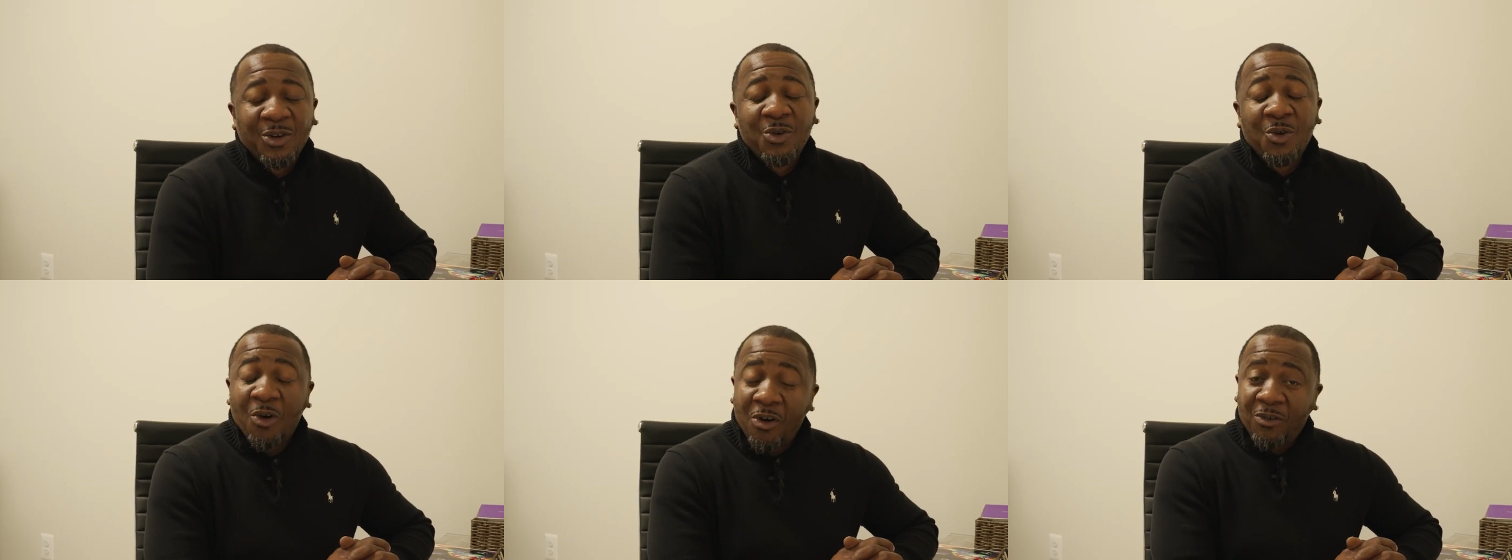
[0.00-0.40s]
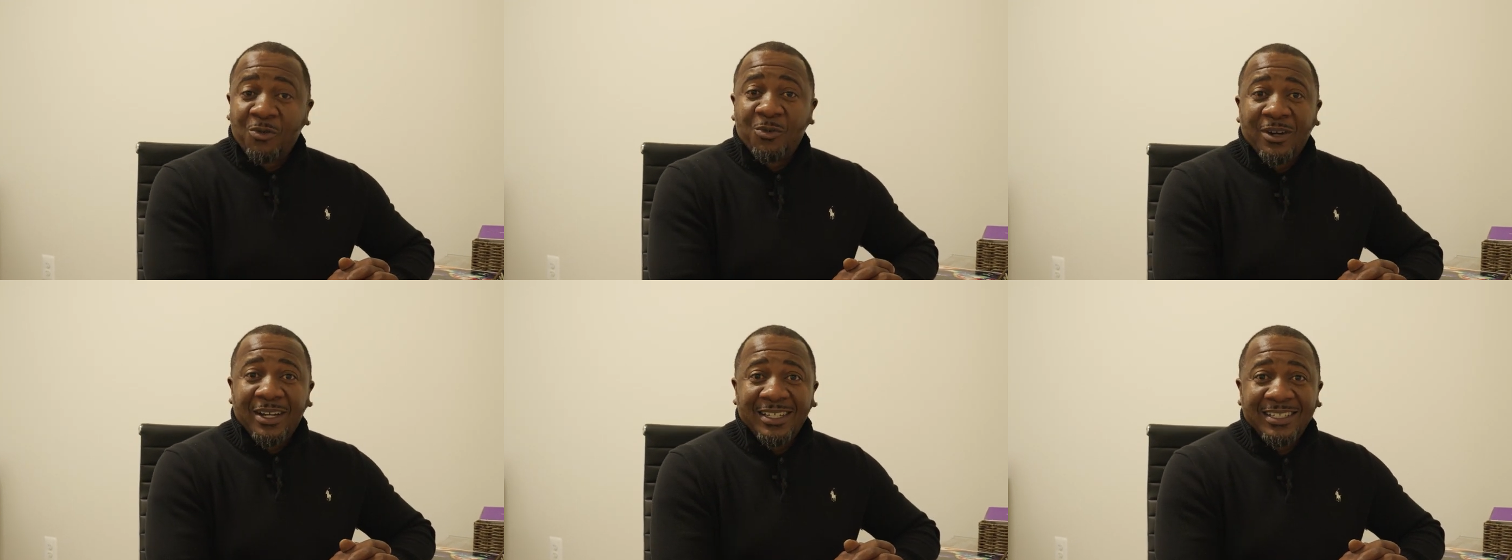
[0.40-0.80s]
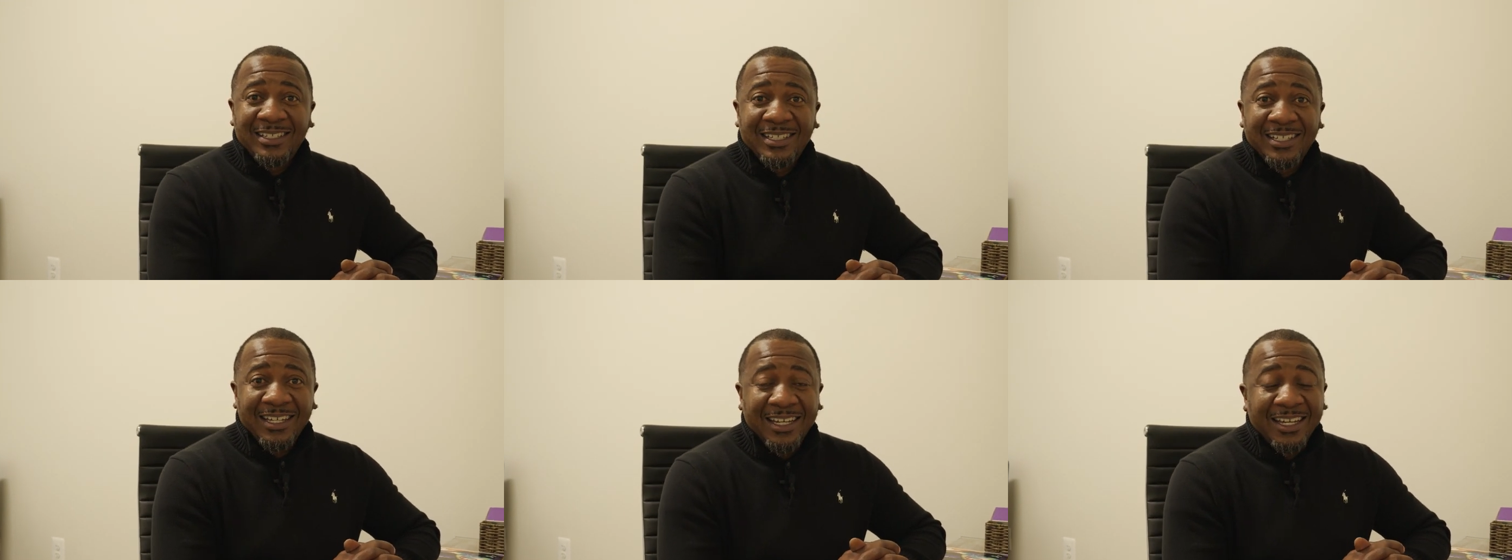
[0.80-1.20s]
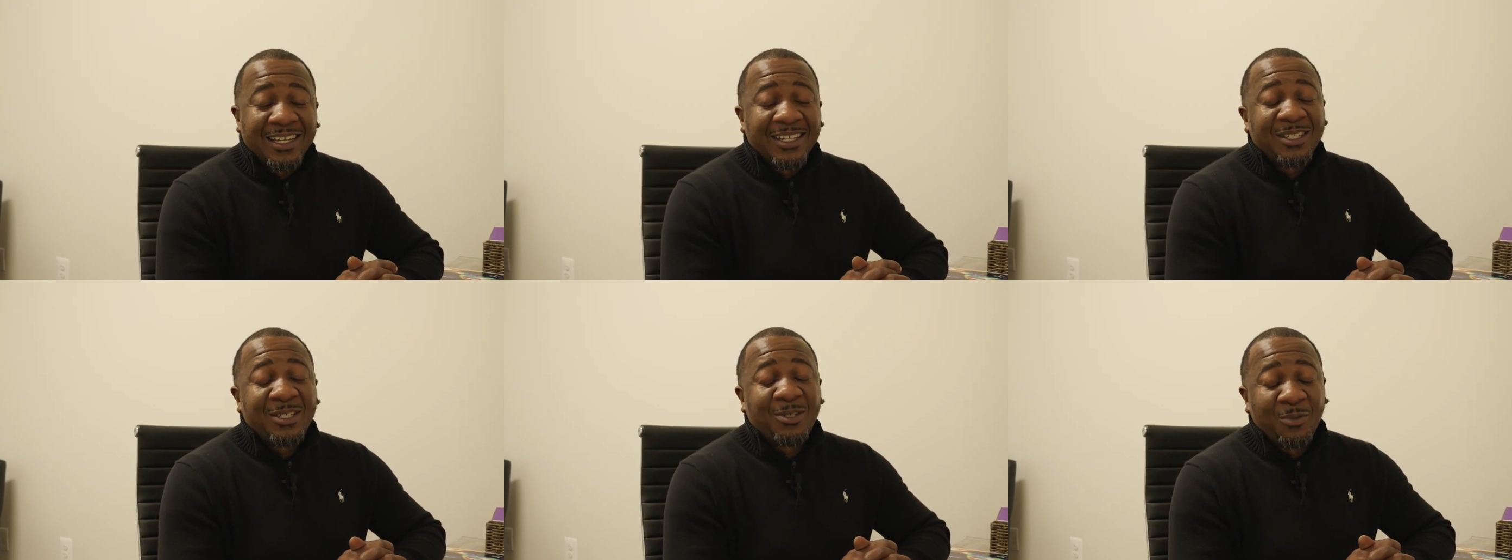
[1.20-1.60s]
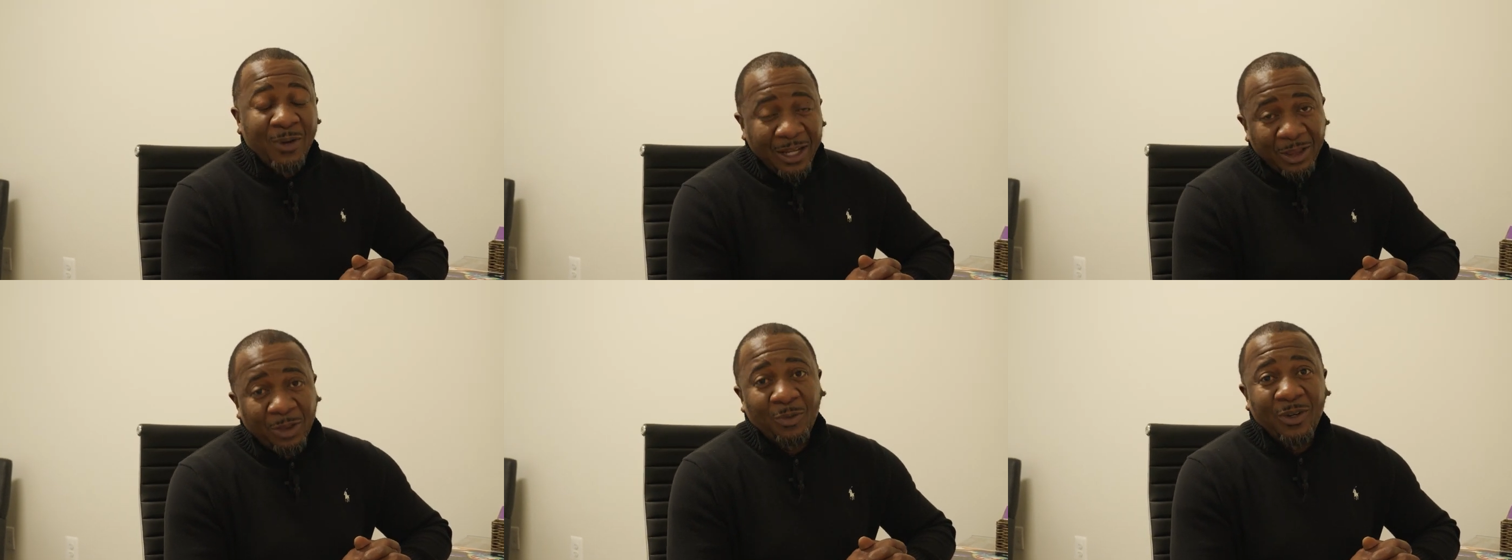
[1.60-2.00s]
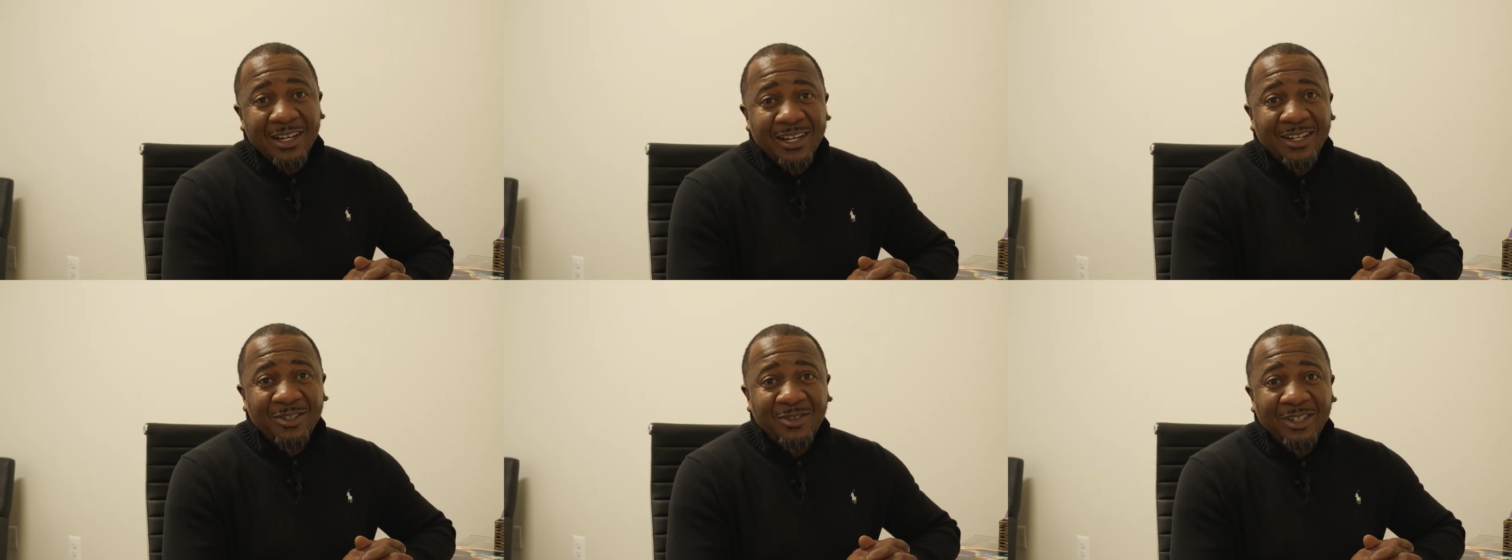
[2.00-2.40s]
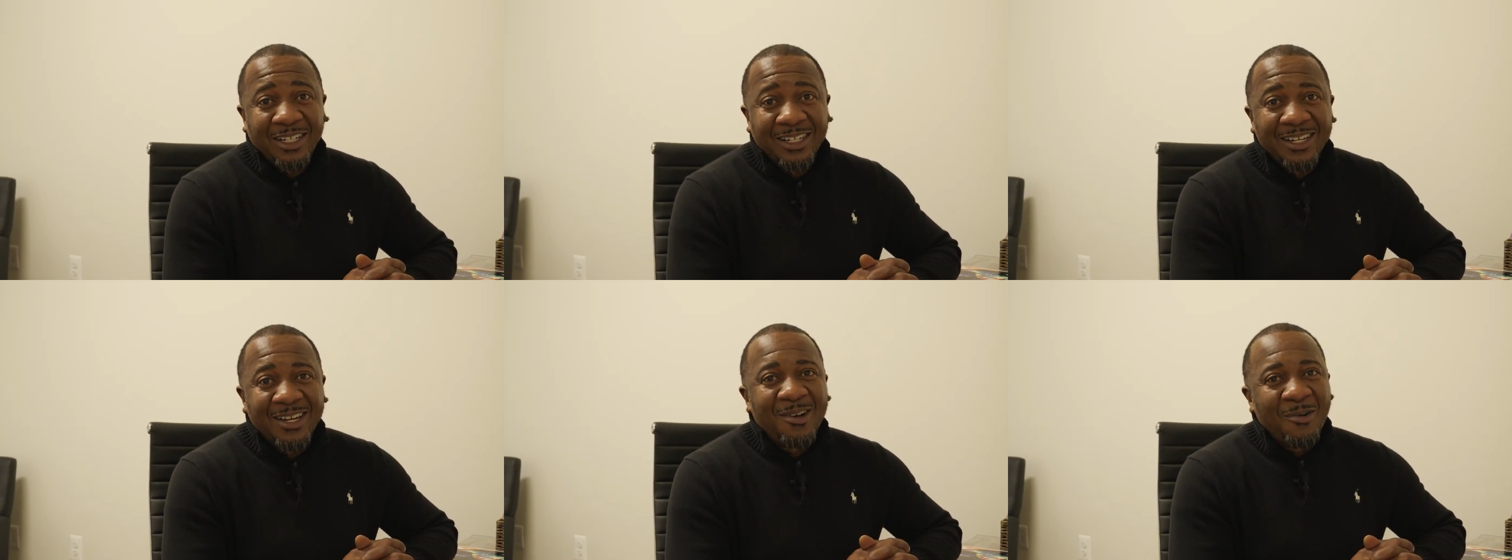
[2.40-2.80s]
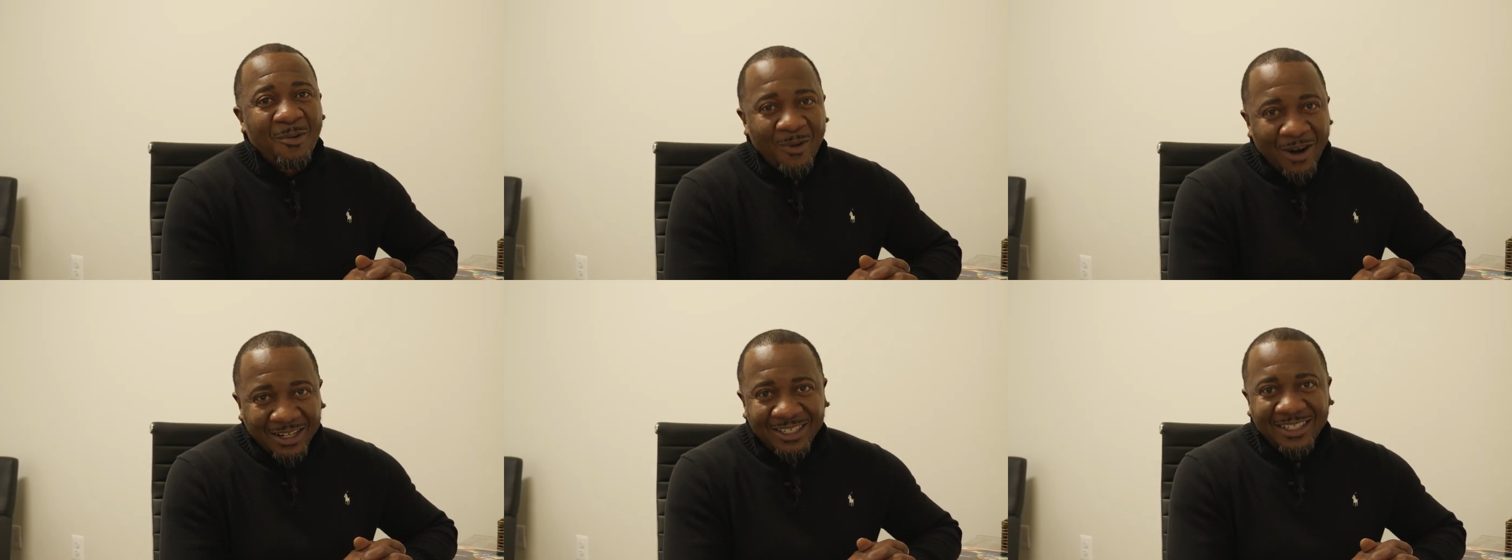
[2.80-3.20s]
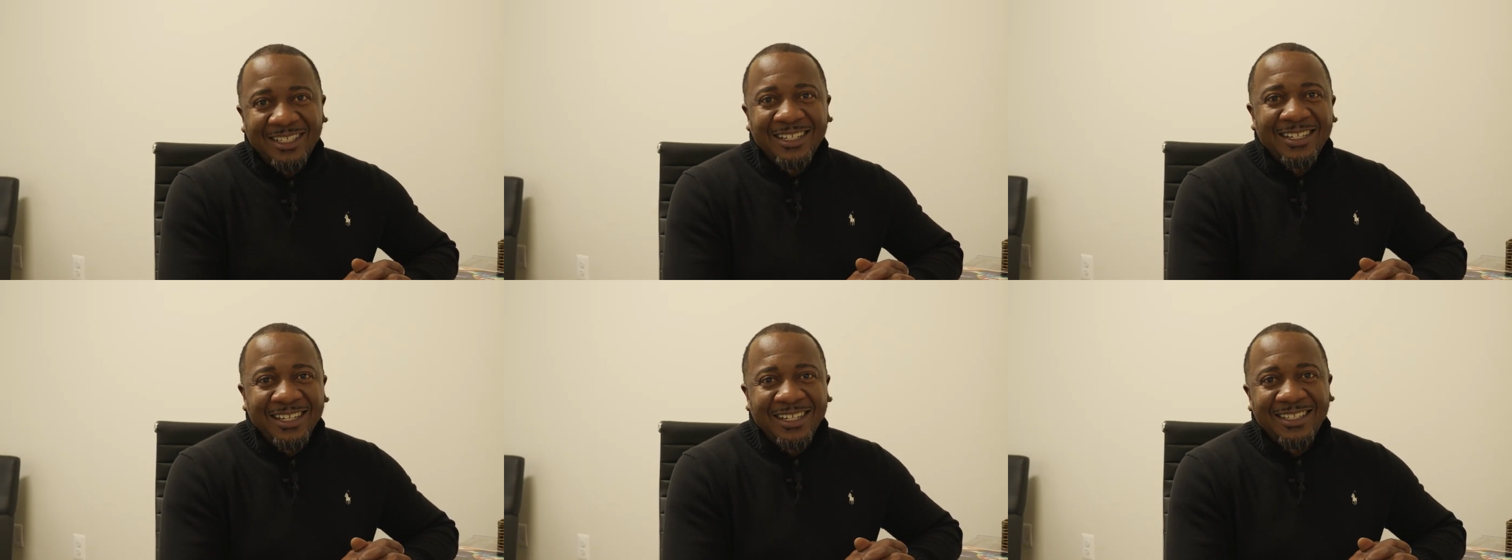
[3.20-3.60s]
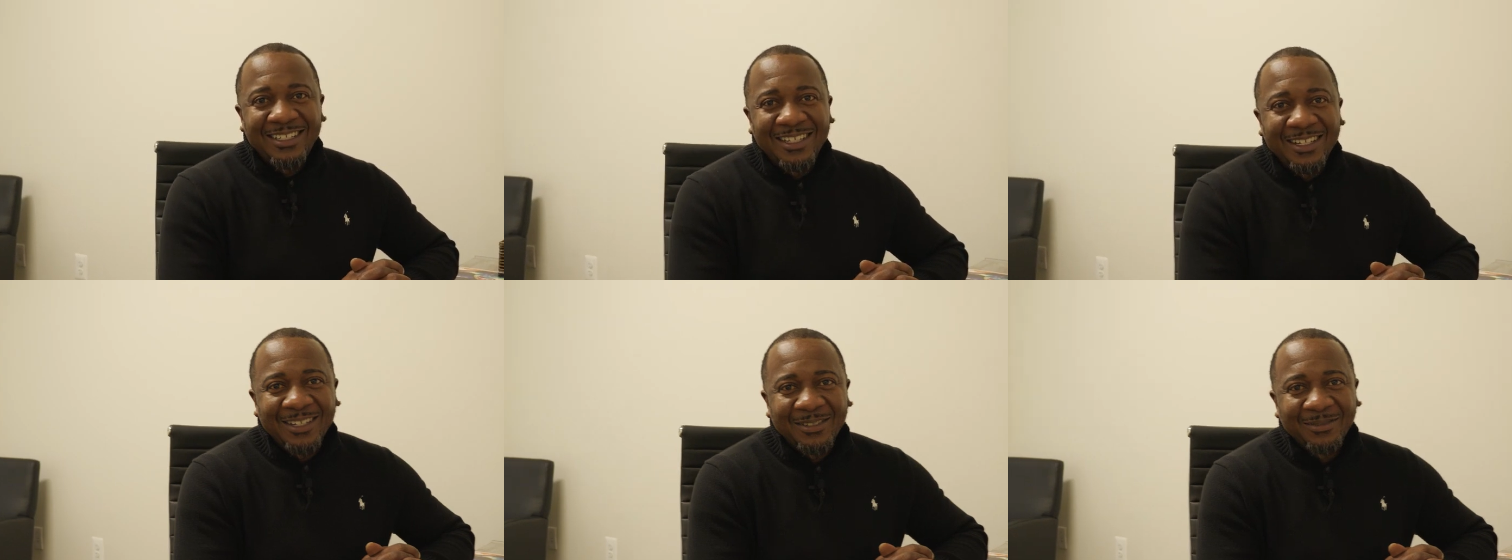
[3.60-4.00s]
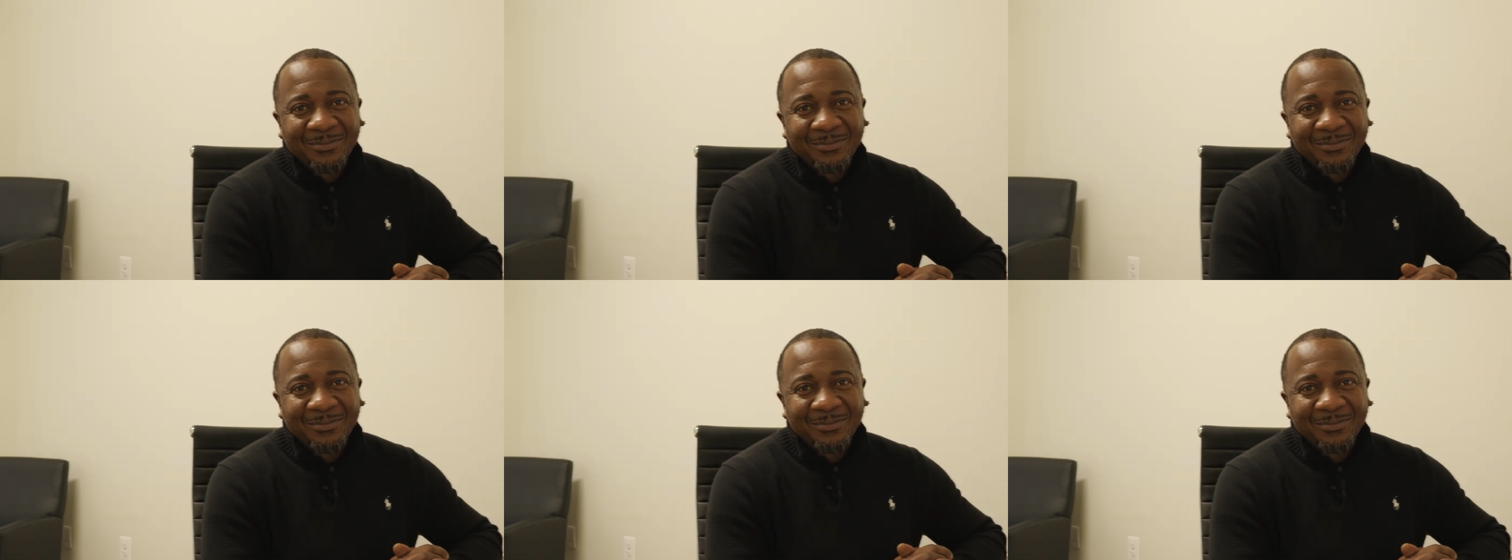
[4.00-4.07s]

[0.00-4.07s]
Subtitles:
Northwest, Suite 300, Washington, D.C.